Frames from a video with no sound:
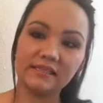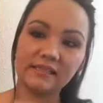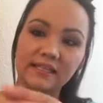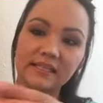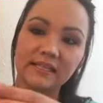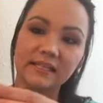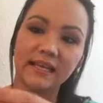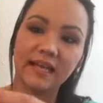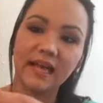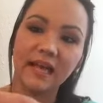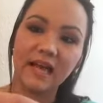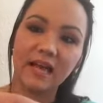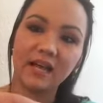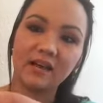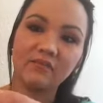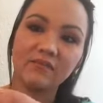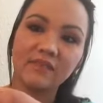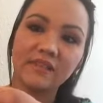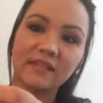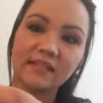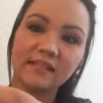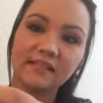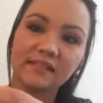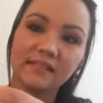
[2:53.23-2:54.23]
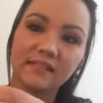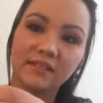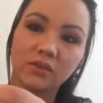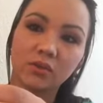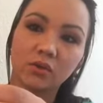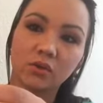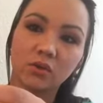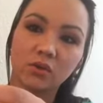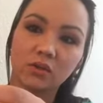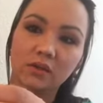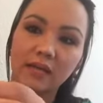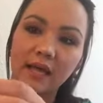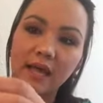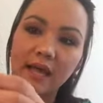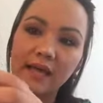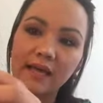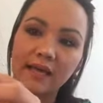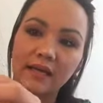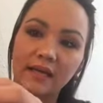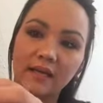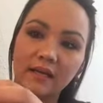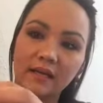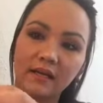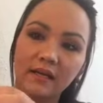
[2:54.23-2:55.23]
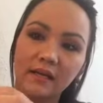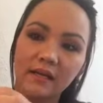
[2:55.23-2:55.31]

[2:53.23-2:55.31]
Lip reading: and they have these little like